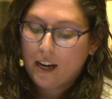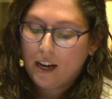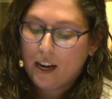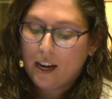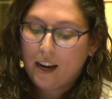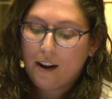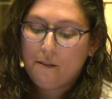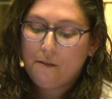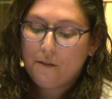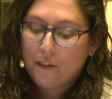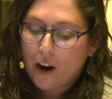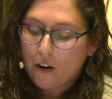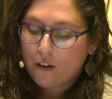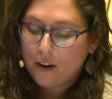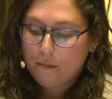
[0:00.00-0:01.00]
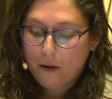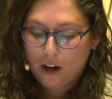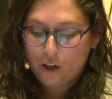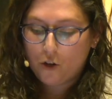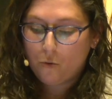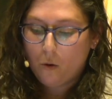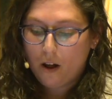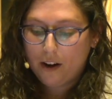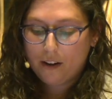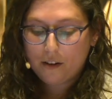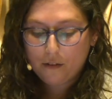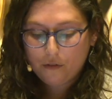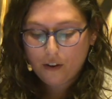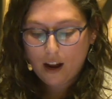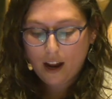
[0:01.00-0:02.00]
and I very much wanted
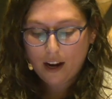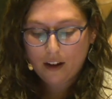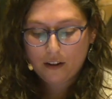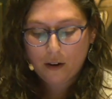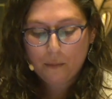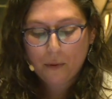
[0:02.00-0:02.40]
to find a